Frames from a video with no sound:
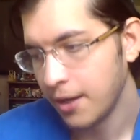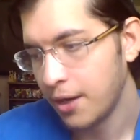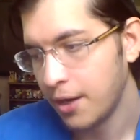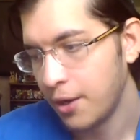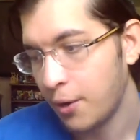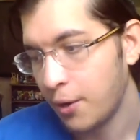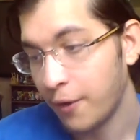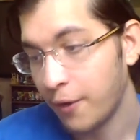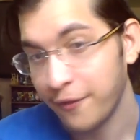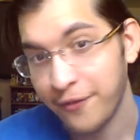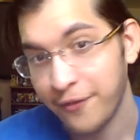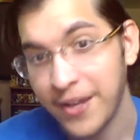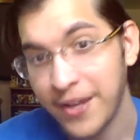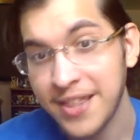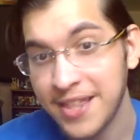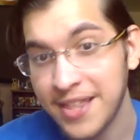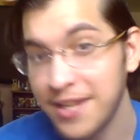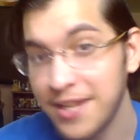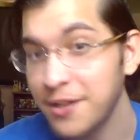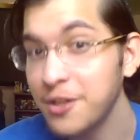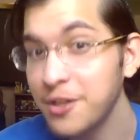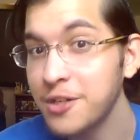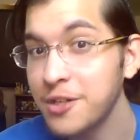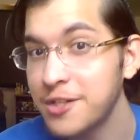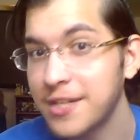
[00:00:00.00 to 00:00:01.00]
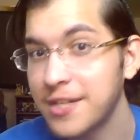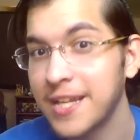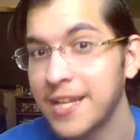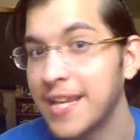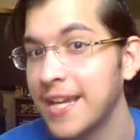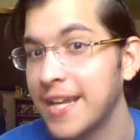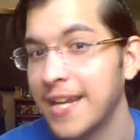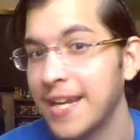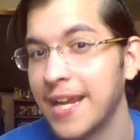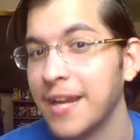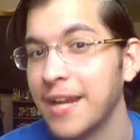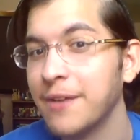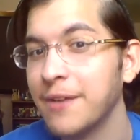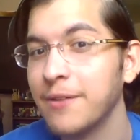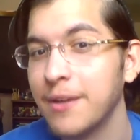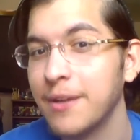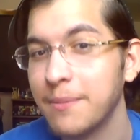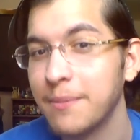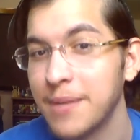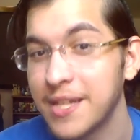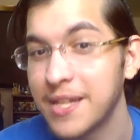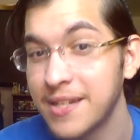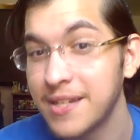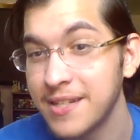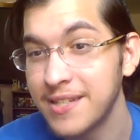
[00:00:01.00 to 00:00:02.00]
Or fight the urge to get angry,
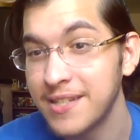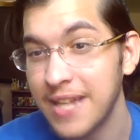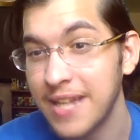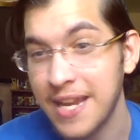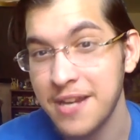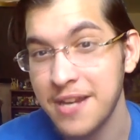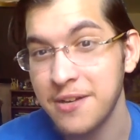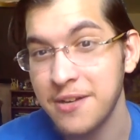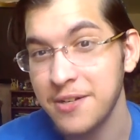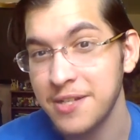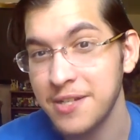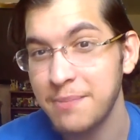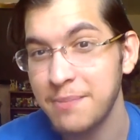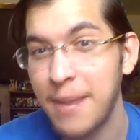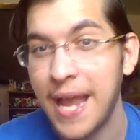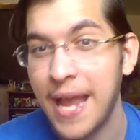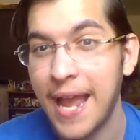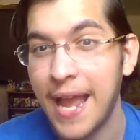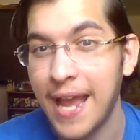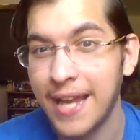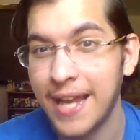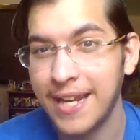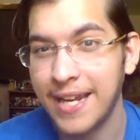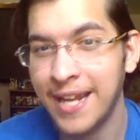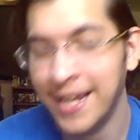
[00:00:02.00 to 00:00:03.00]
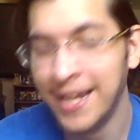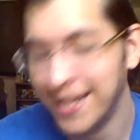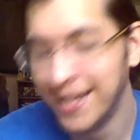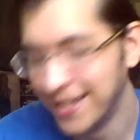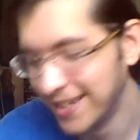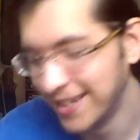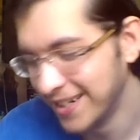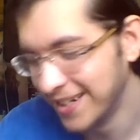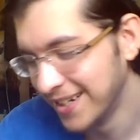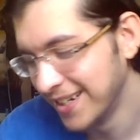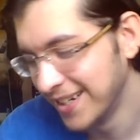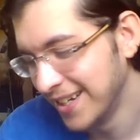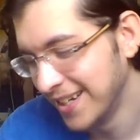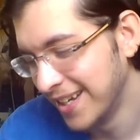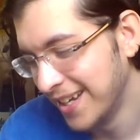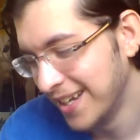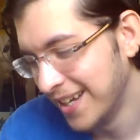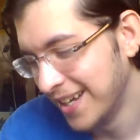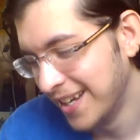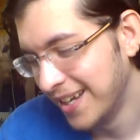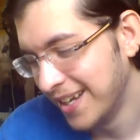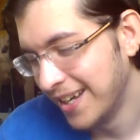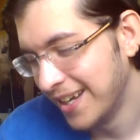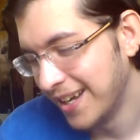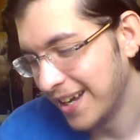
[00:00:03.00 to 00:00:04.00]
because anger is bad.
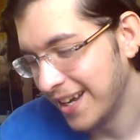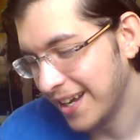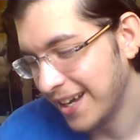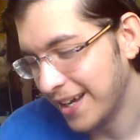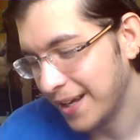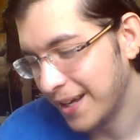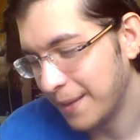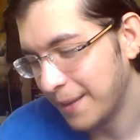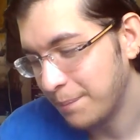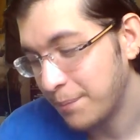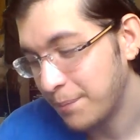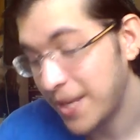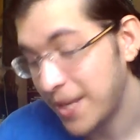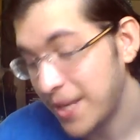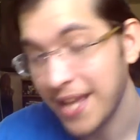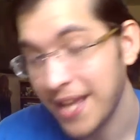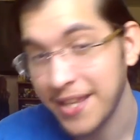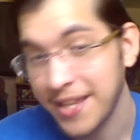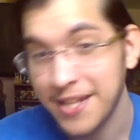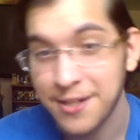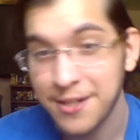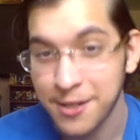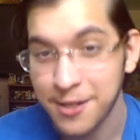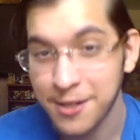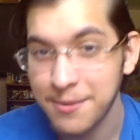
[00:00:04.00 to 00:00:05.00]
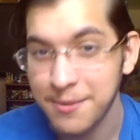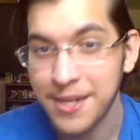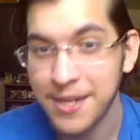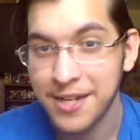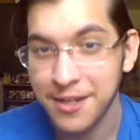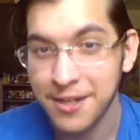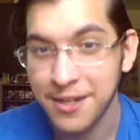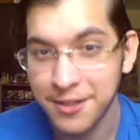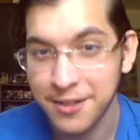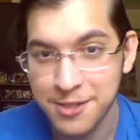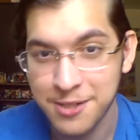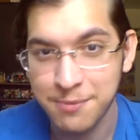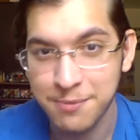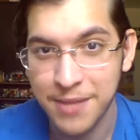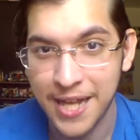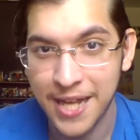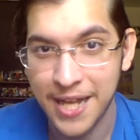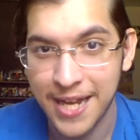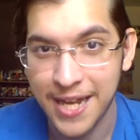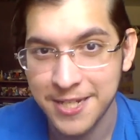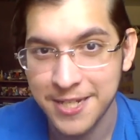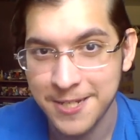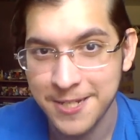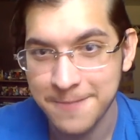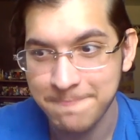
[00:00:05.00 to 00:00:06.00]
But yeah, they talked about Color
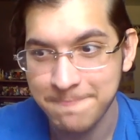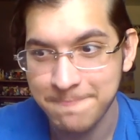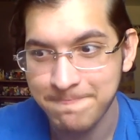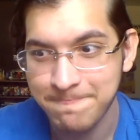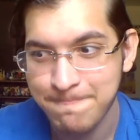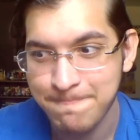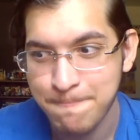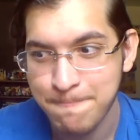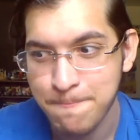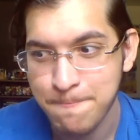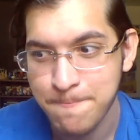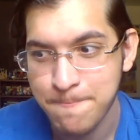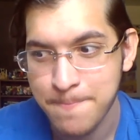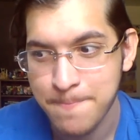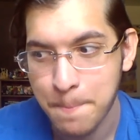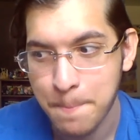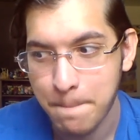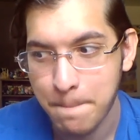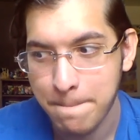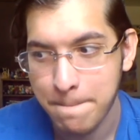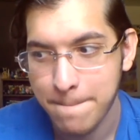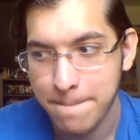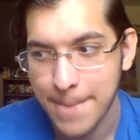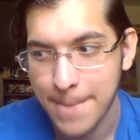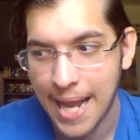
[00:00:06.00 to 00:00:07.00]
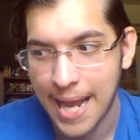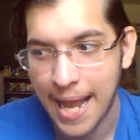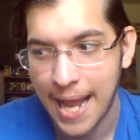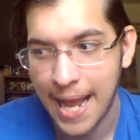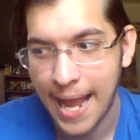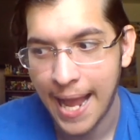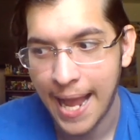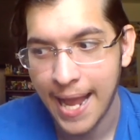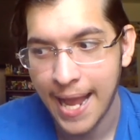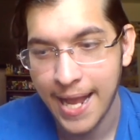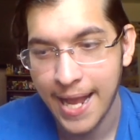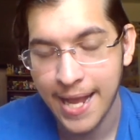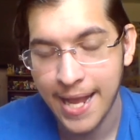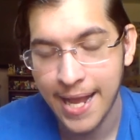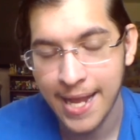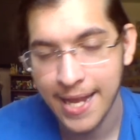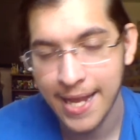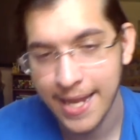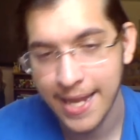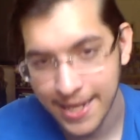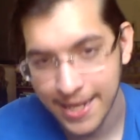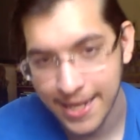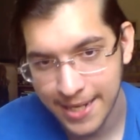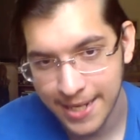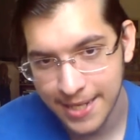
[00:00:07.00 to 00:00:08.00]
Splash.
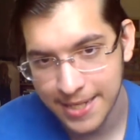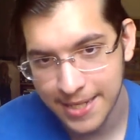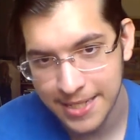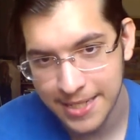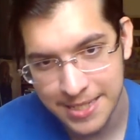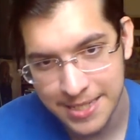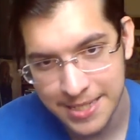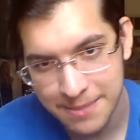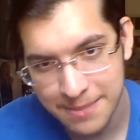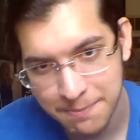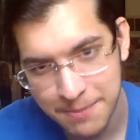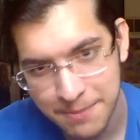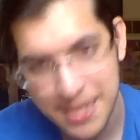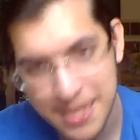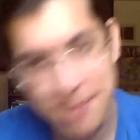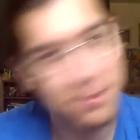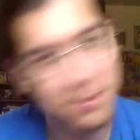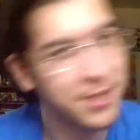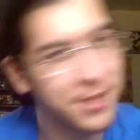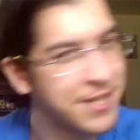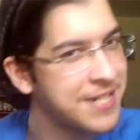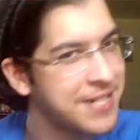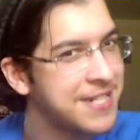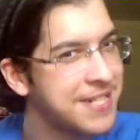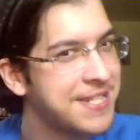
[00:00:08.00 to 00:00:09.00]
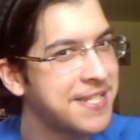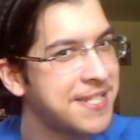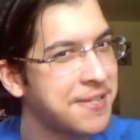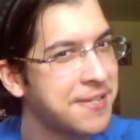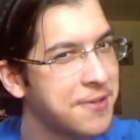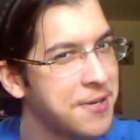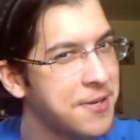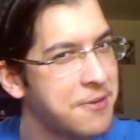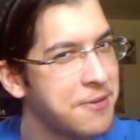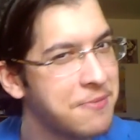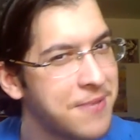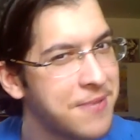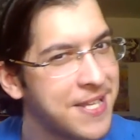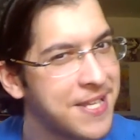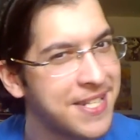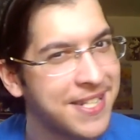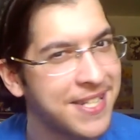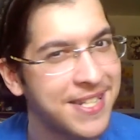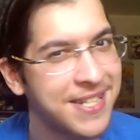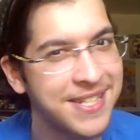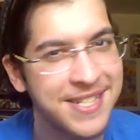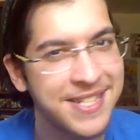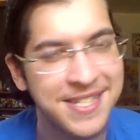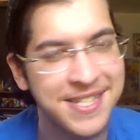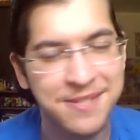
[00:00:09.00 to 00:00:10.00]
And people are going to disagree with me
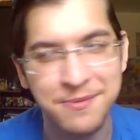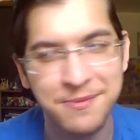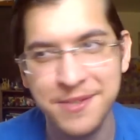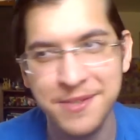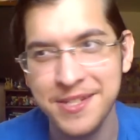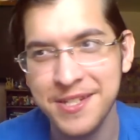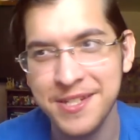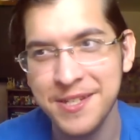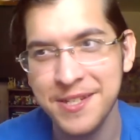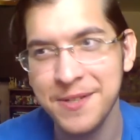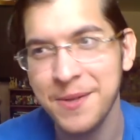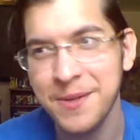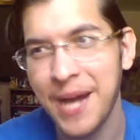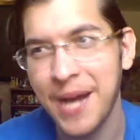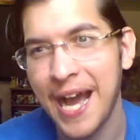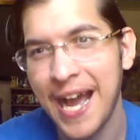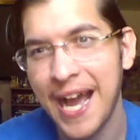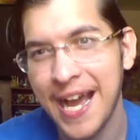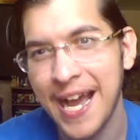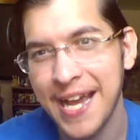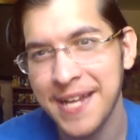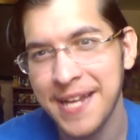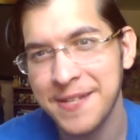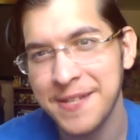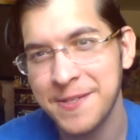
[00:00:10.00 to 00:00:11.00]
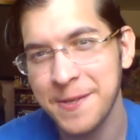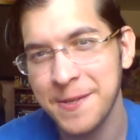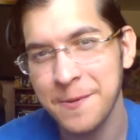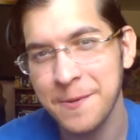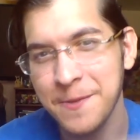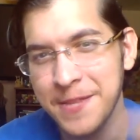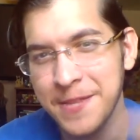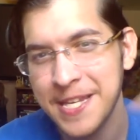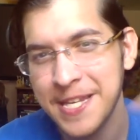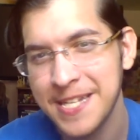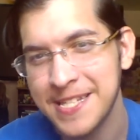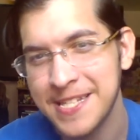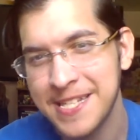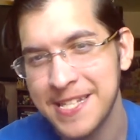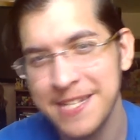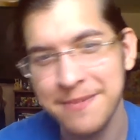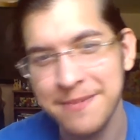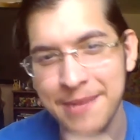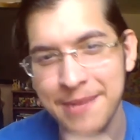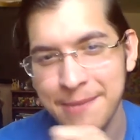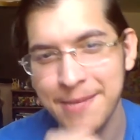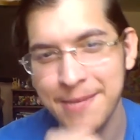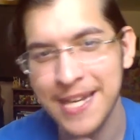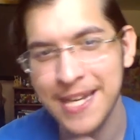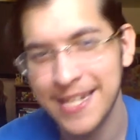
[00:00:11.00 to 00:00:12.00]
on this one, too. I don't think it's going to be
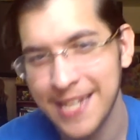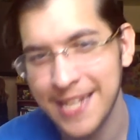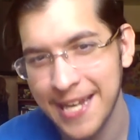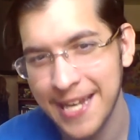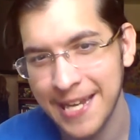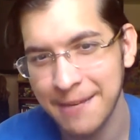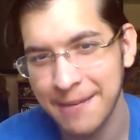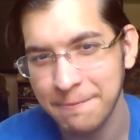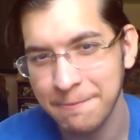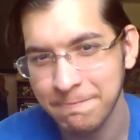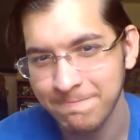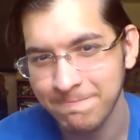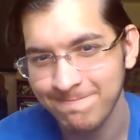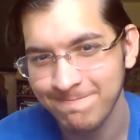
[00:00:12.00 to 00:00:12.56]
a bad game.